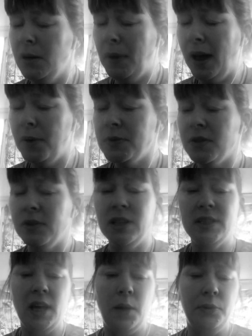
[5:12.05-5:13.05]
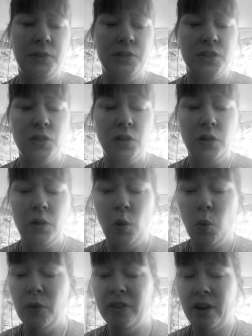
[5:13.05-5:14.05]
Perhaps something's happened
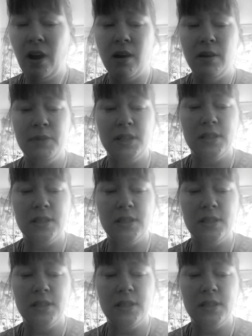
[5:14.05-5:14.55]
with a karmic